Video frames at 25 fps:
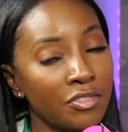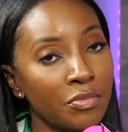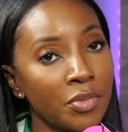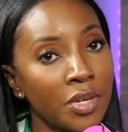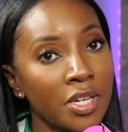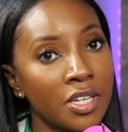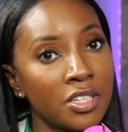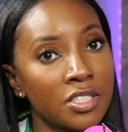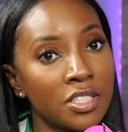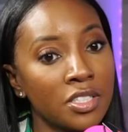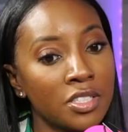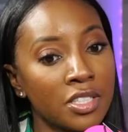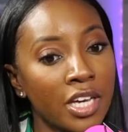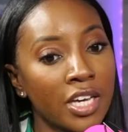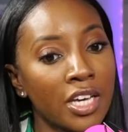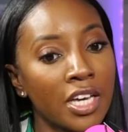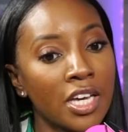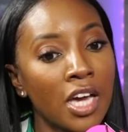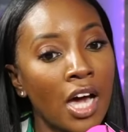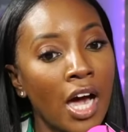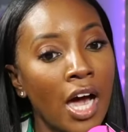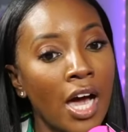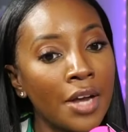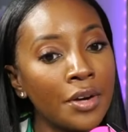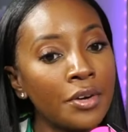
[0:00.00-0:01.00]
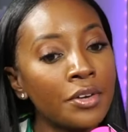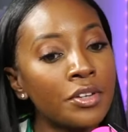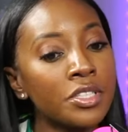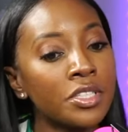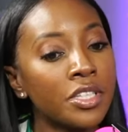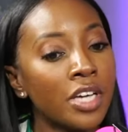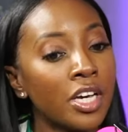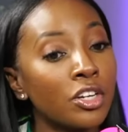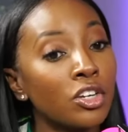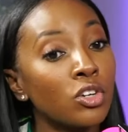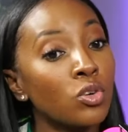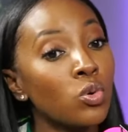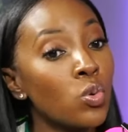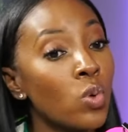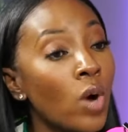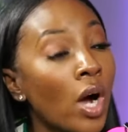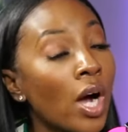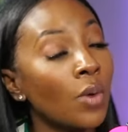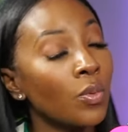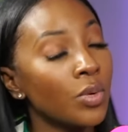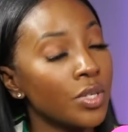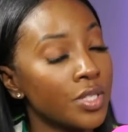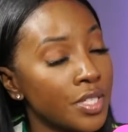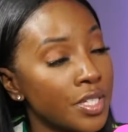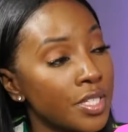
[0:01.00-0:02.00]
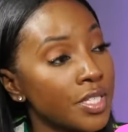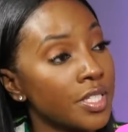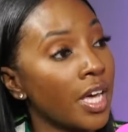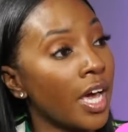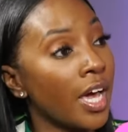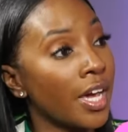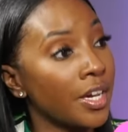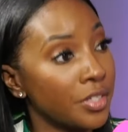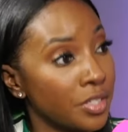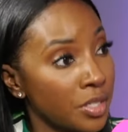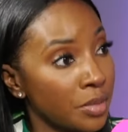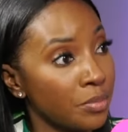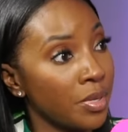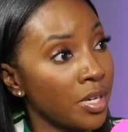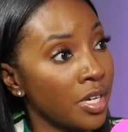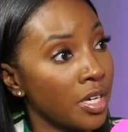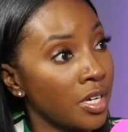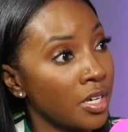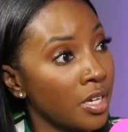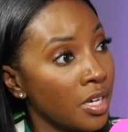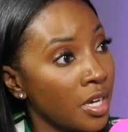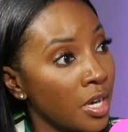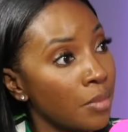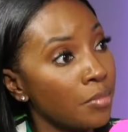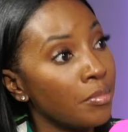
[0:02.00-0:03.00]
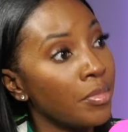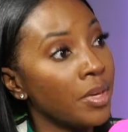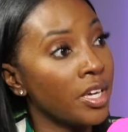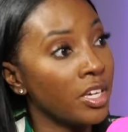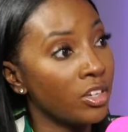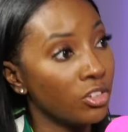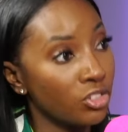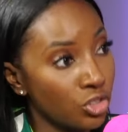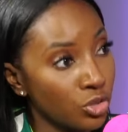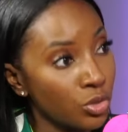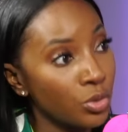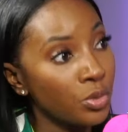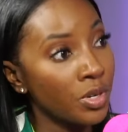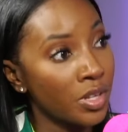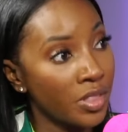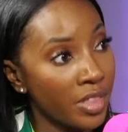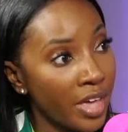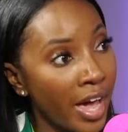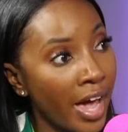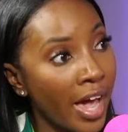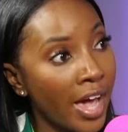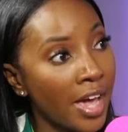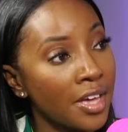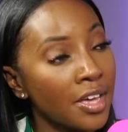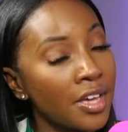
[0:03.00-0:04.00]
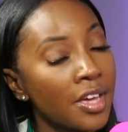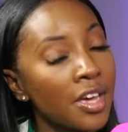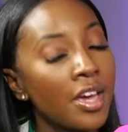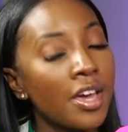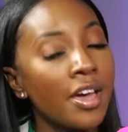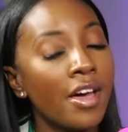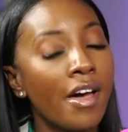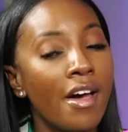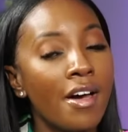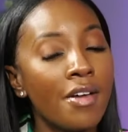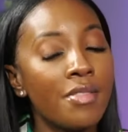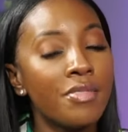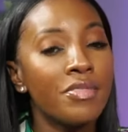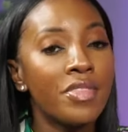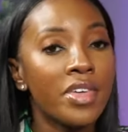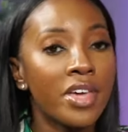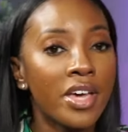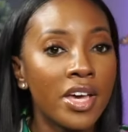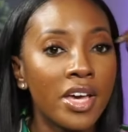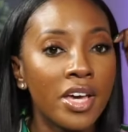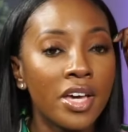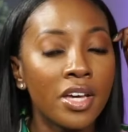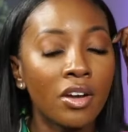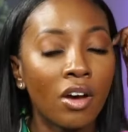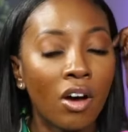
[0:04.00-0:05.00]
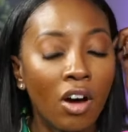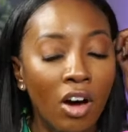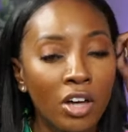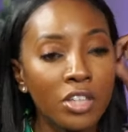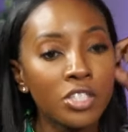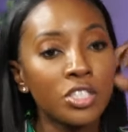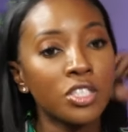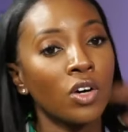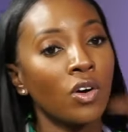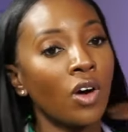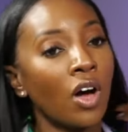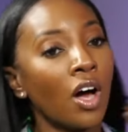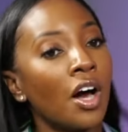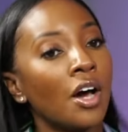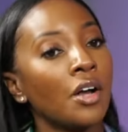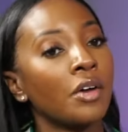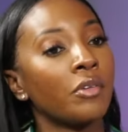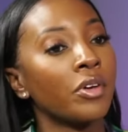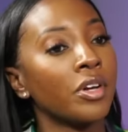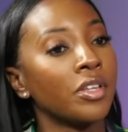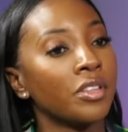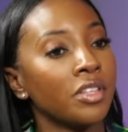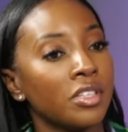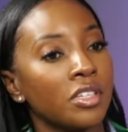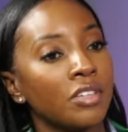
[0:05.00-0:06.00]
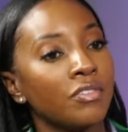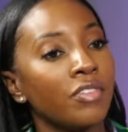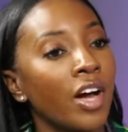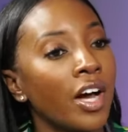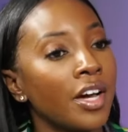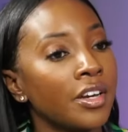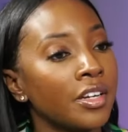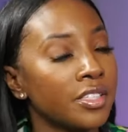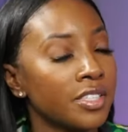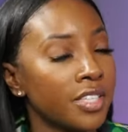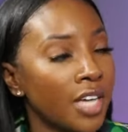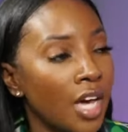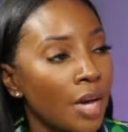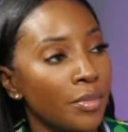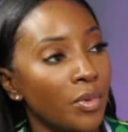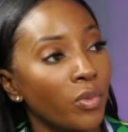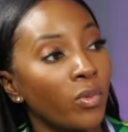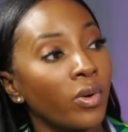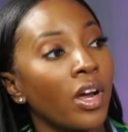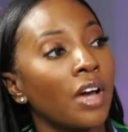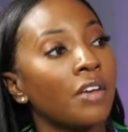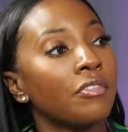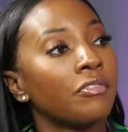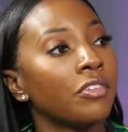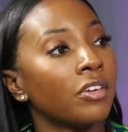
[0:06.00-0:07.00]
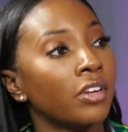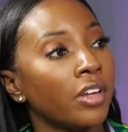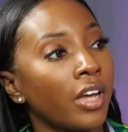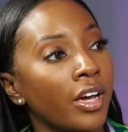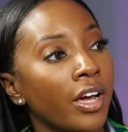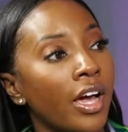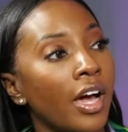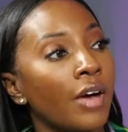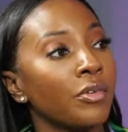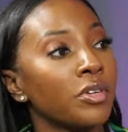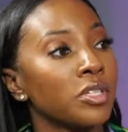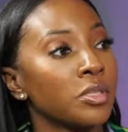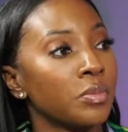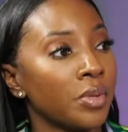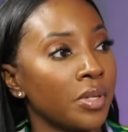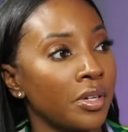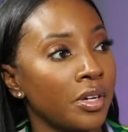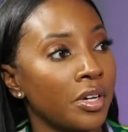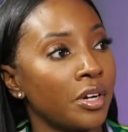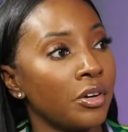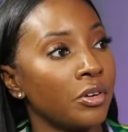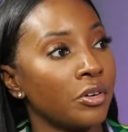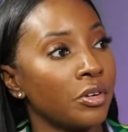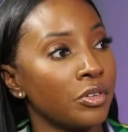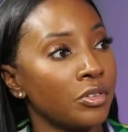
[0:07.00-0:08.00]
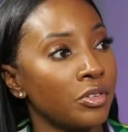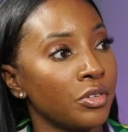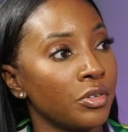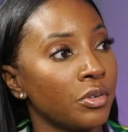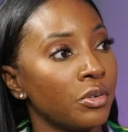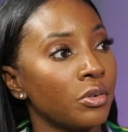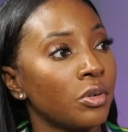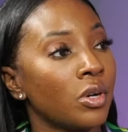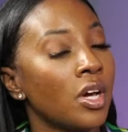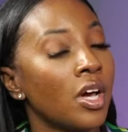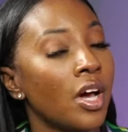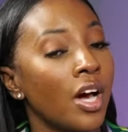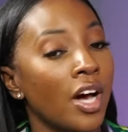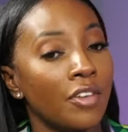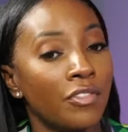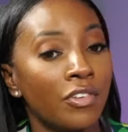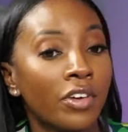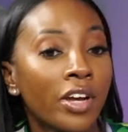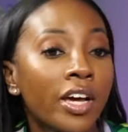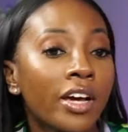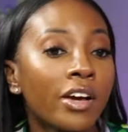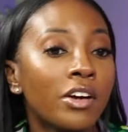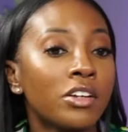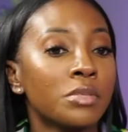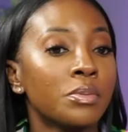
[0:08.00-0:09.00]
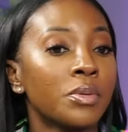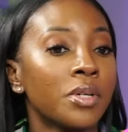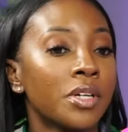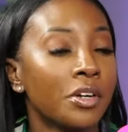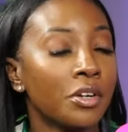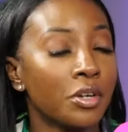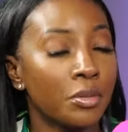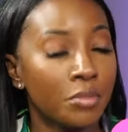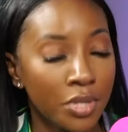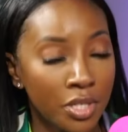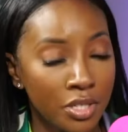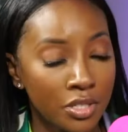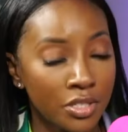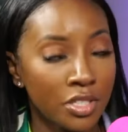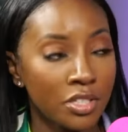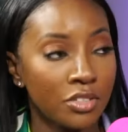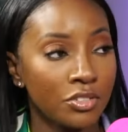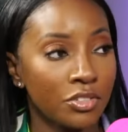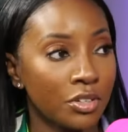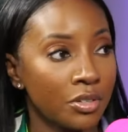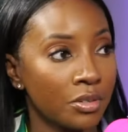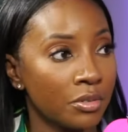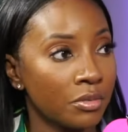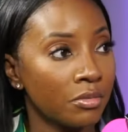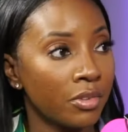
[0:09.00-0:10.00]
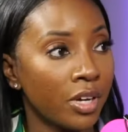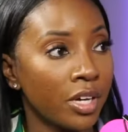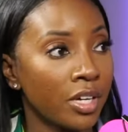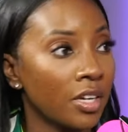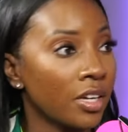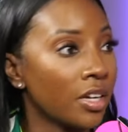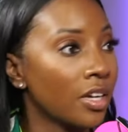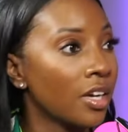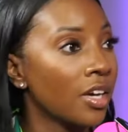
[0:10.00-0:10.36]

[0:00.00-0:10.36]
means. Is like understanding who I was designed to be mm-hmm. and being true to that and then also honoring the divine assignment what I feel like I was put here to do. I feel like I was put here to be a teacher. Like